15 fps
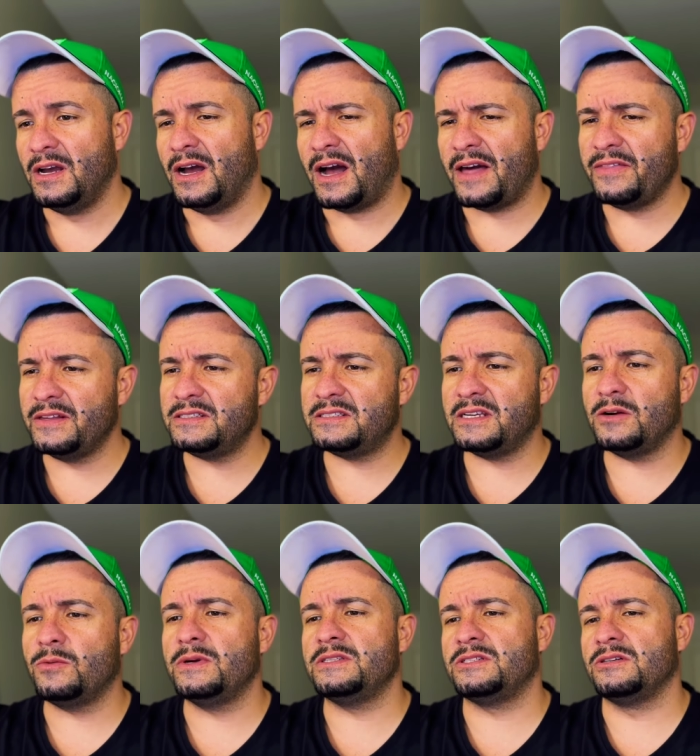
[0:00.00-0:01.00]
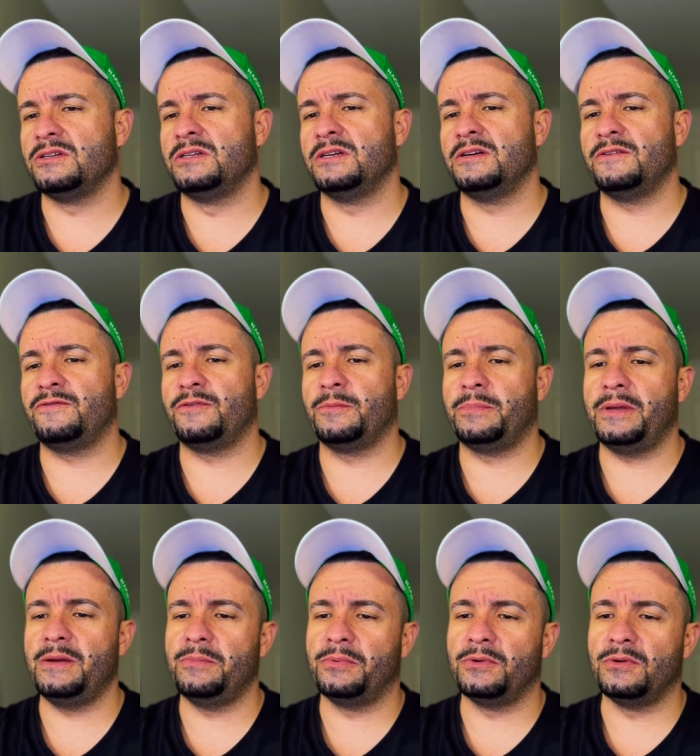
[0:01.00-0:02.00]
I think Segways are good for
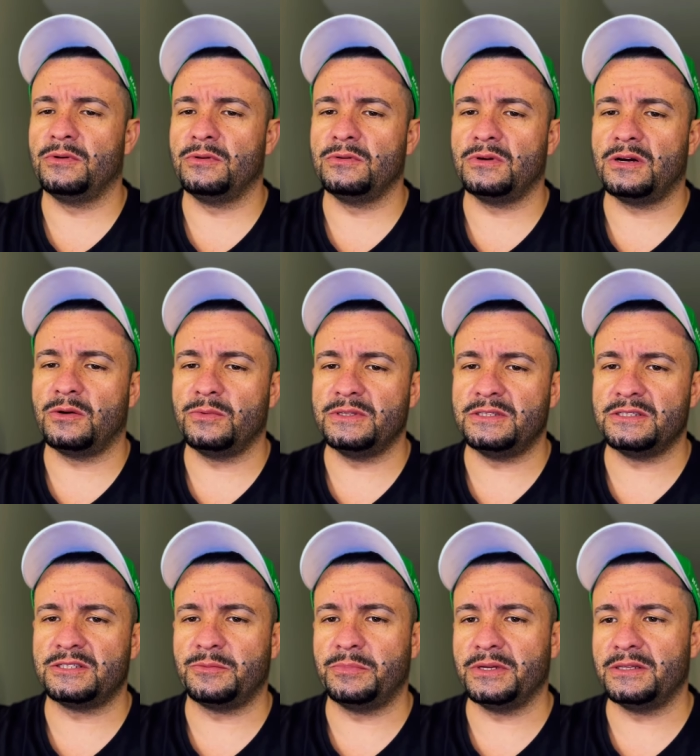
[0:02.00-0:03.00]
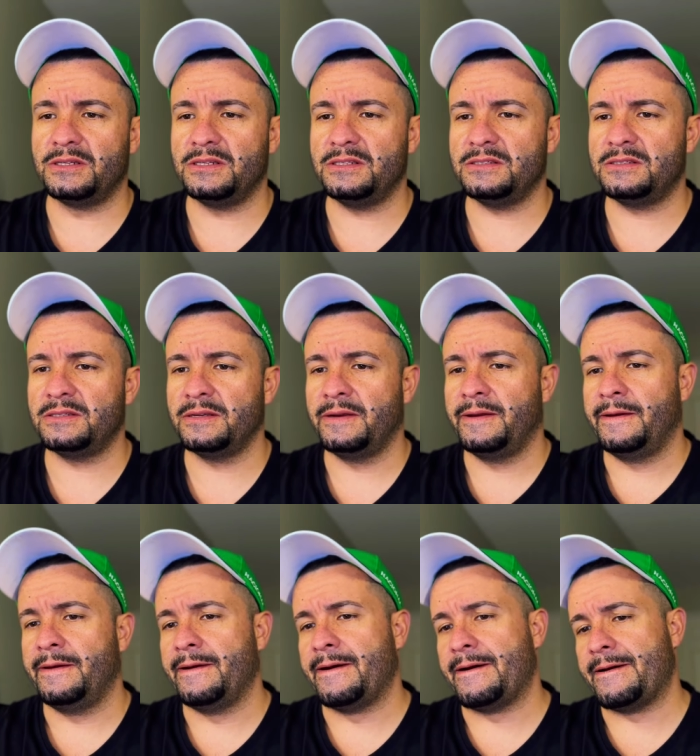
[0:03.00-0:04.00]
people uh, with disabilities,
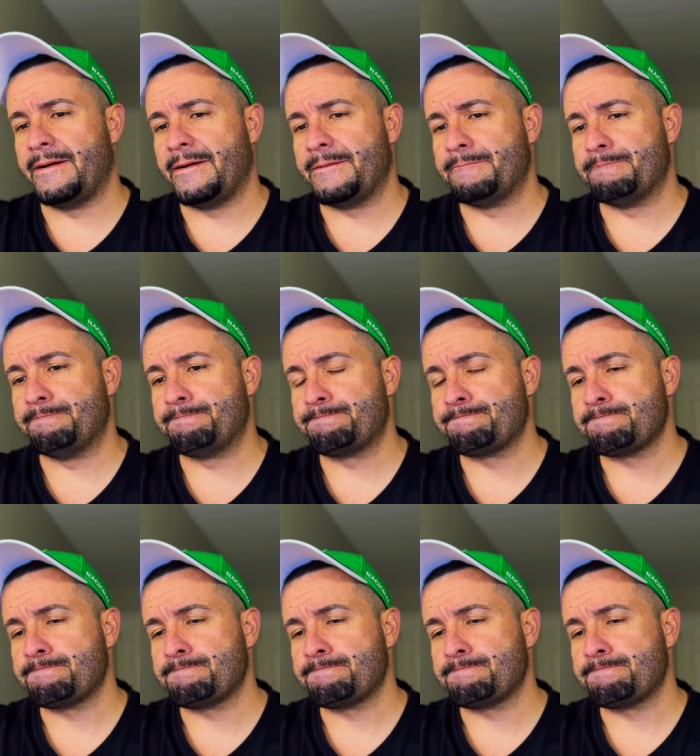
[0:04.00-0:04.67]
um,